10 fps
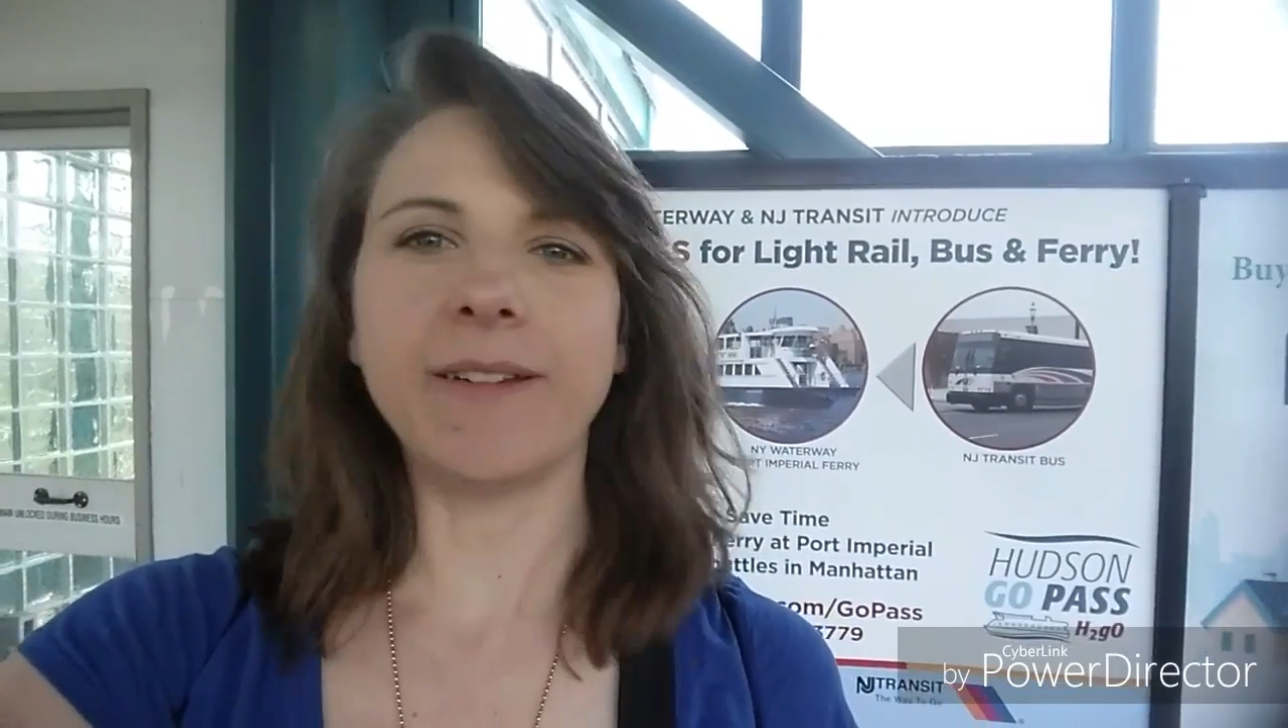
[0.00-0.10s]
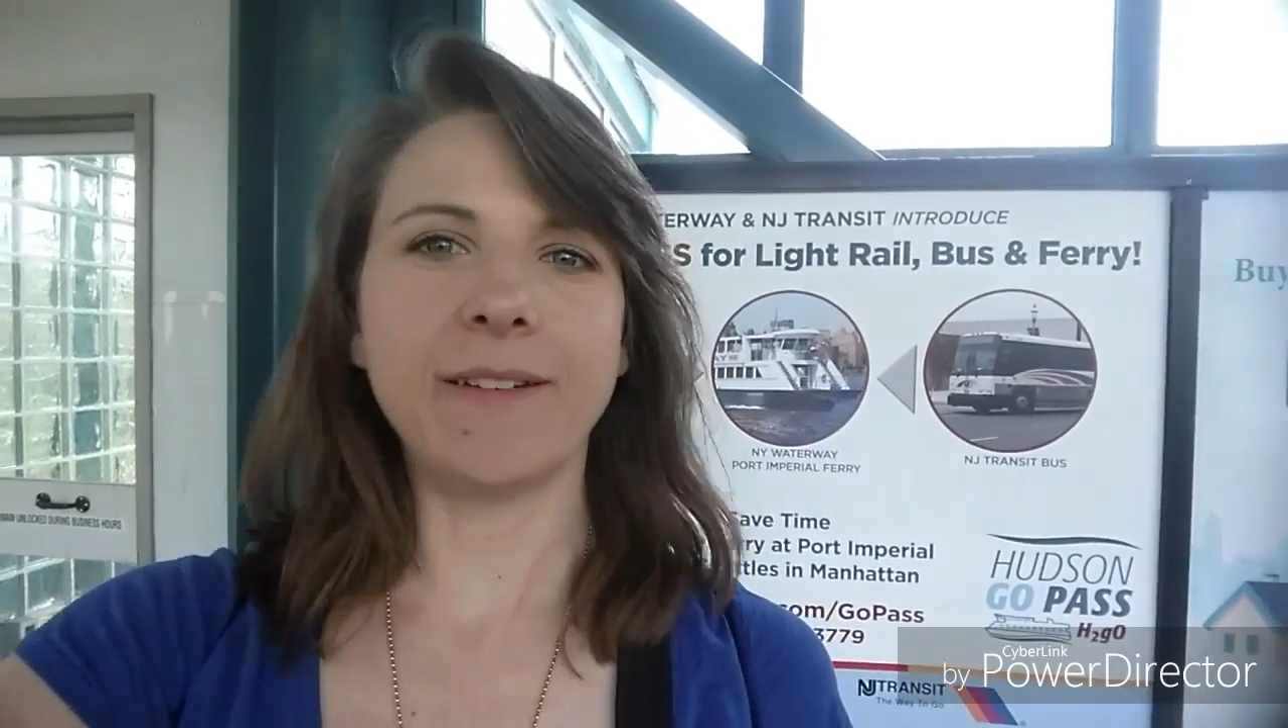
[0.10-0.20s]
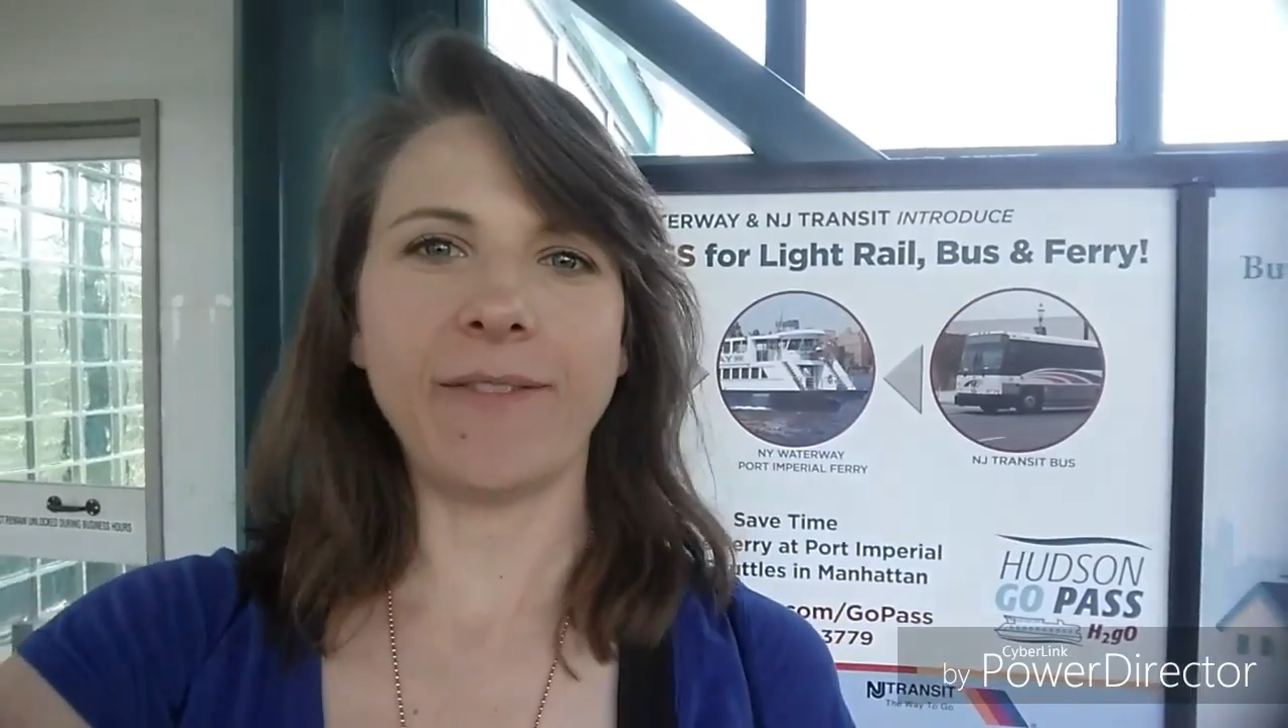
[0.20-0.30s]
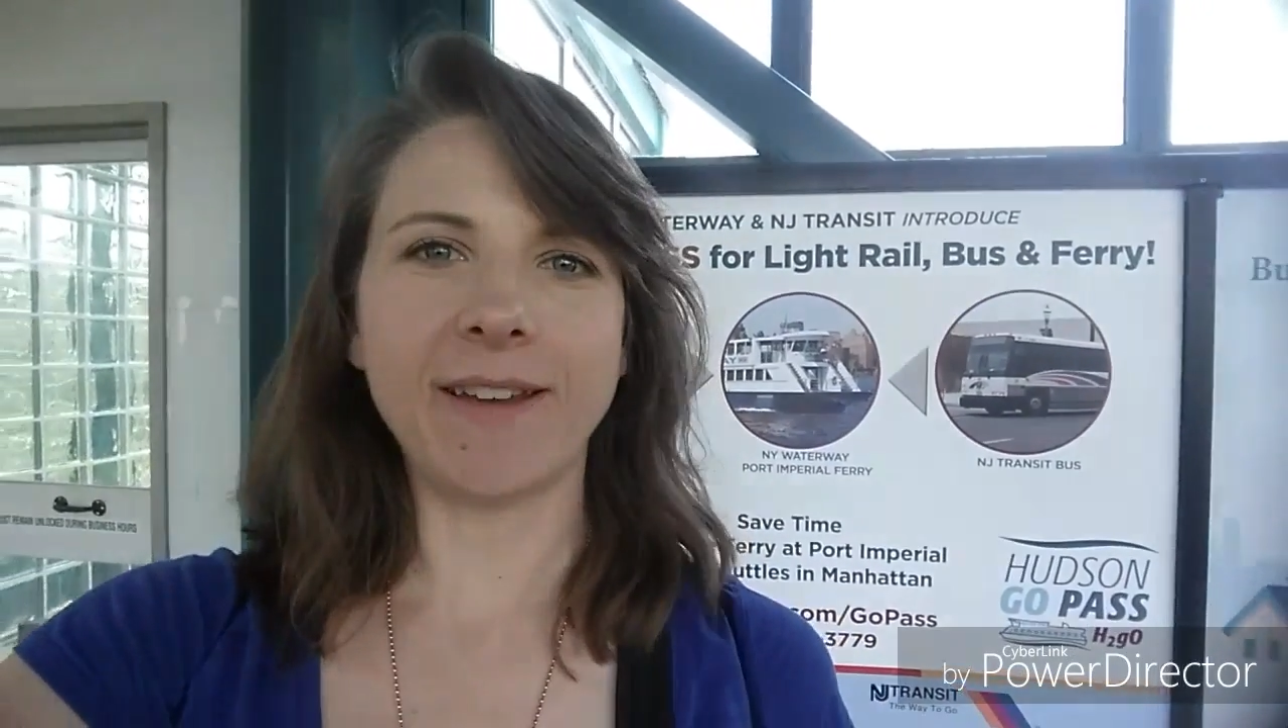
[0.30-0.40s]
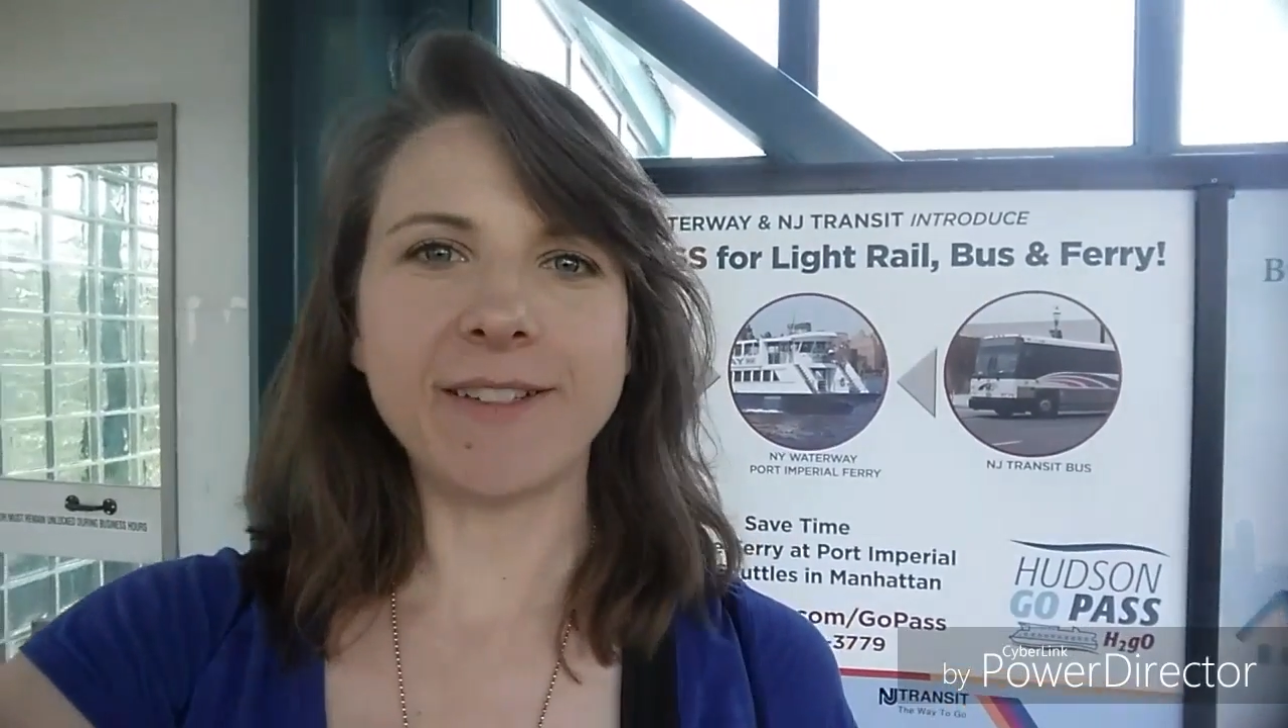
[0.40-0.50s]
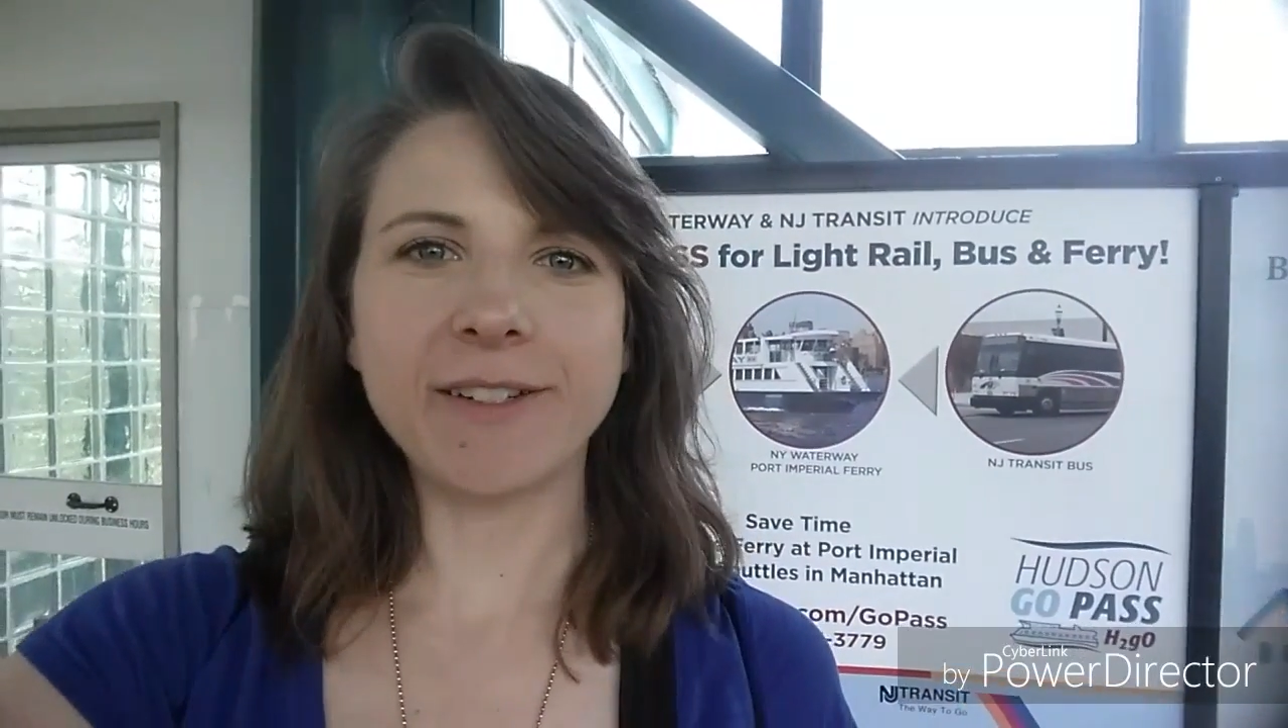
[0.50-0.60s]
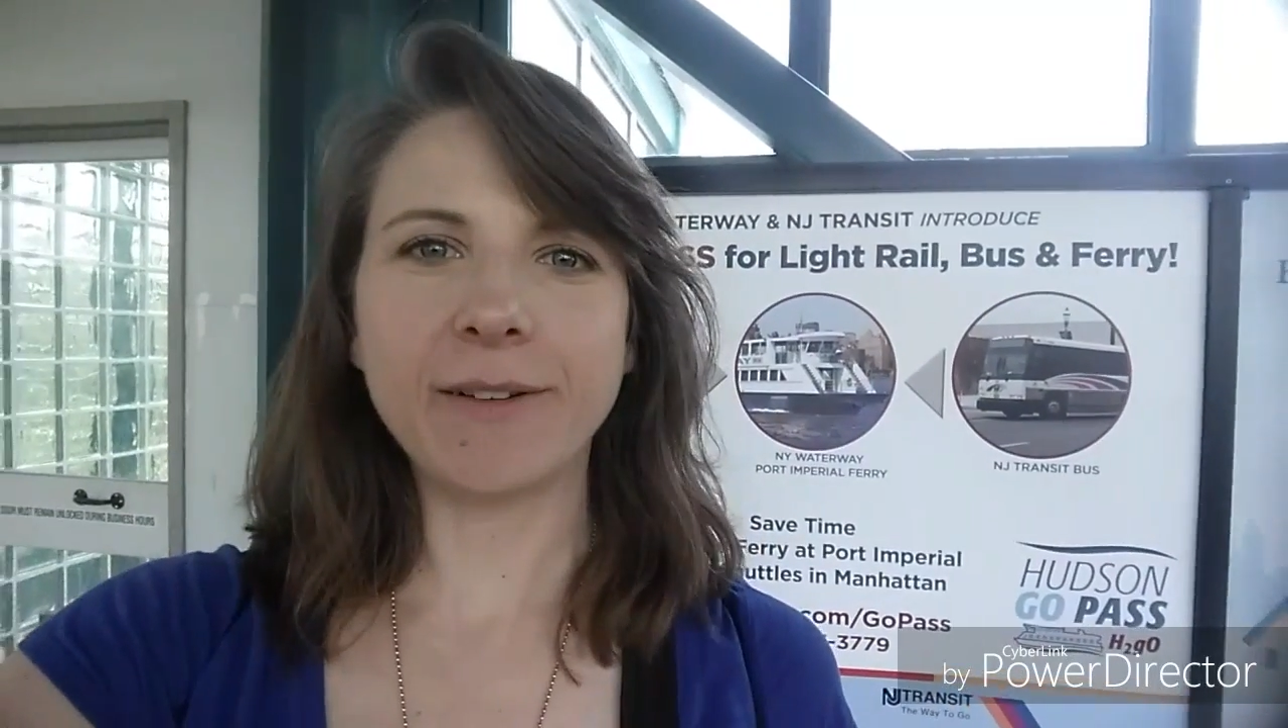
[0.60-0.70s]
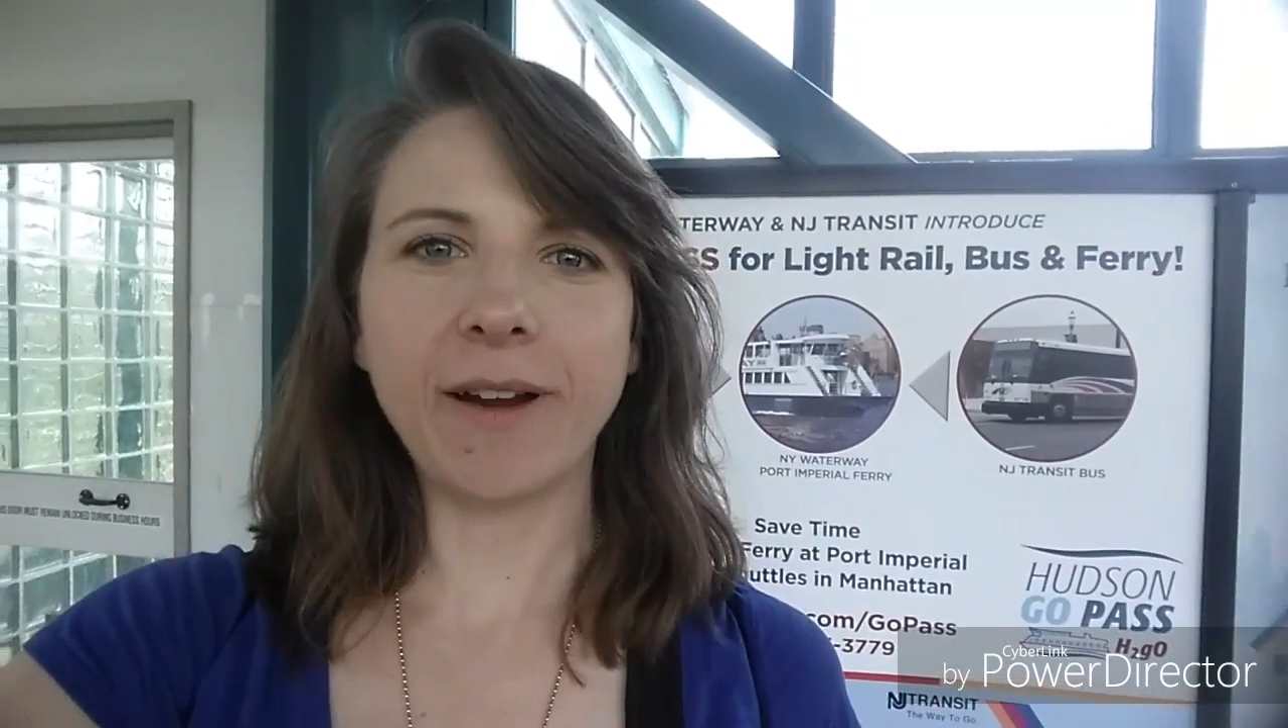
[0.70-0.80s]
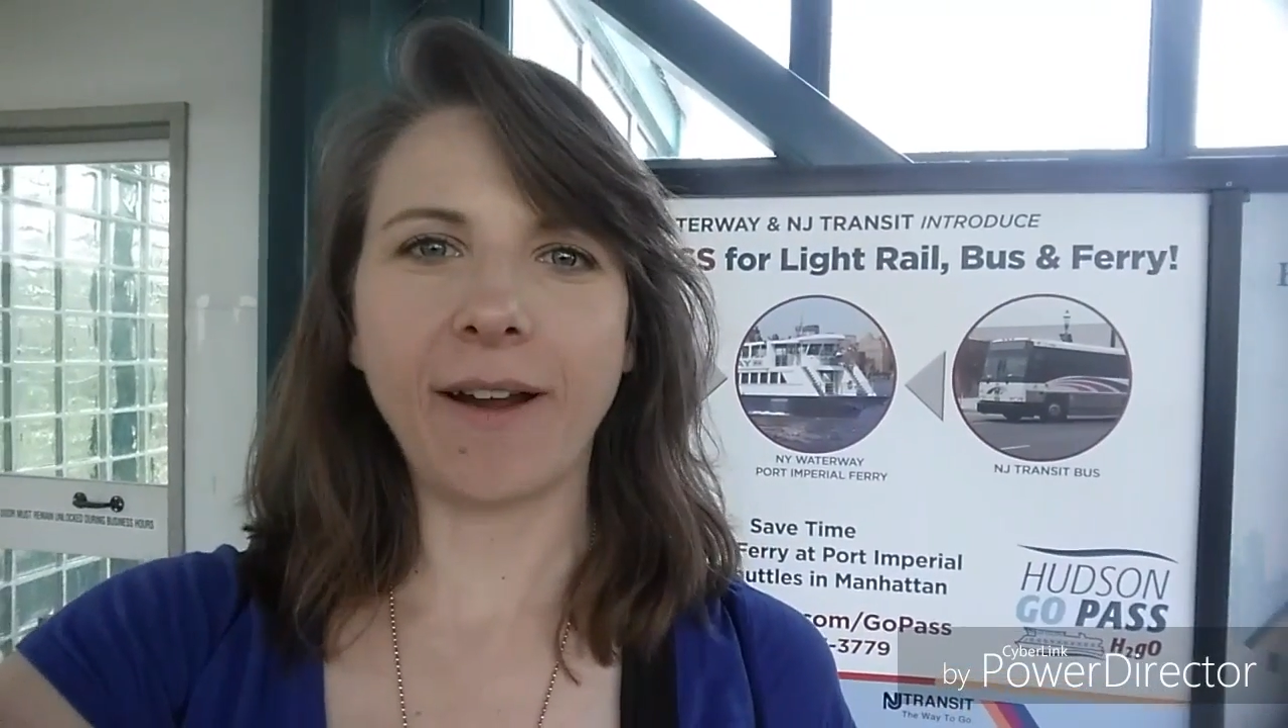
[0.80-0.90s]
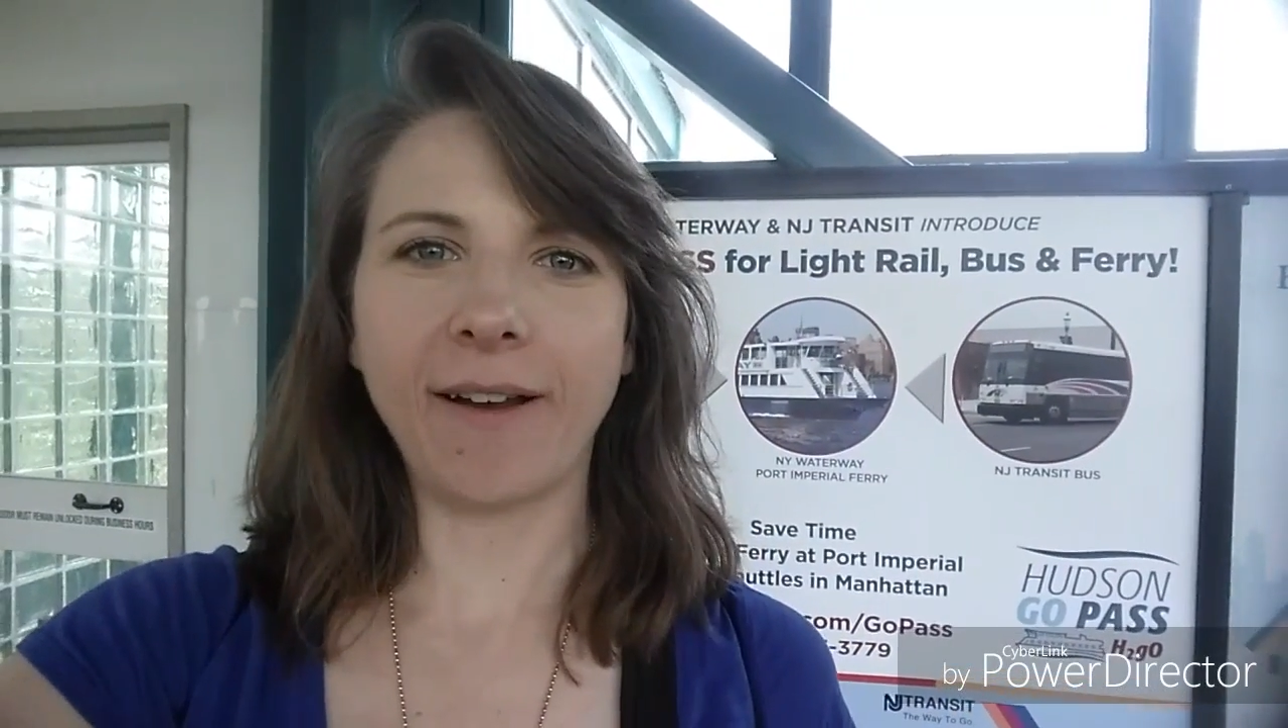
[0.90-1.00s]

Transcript: of an adventure.